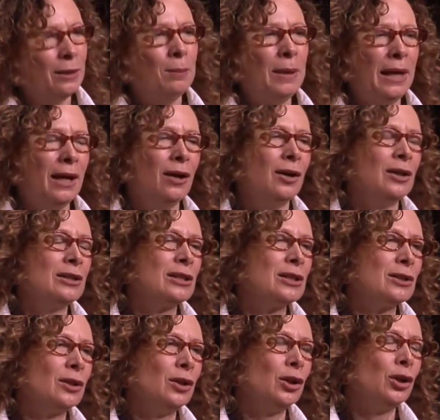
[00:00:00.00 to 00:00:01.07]
parents
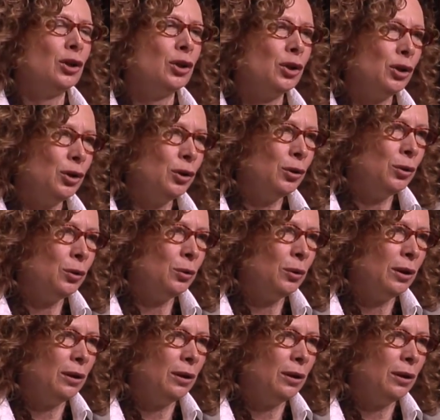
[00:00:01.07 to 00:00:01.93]
who